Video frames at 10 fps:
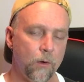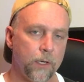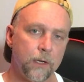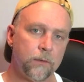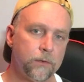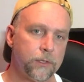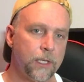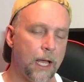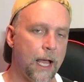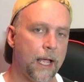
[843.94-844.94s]
on intervals,
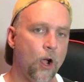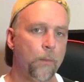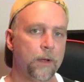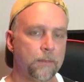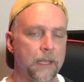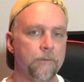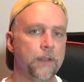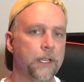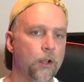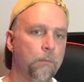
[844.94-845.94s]
I opened up that
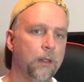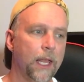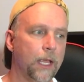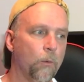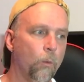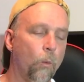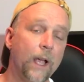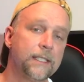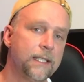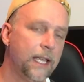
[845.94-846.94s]
video playing
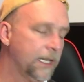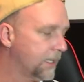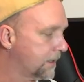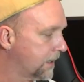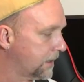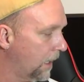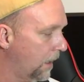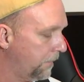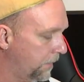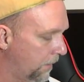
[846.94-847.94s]
Whitesnake, Is This
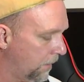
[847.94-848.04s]
Love?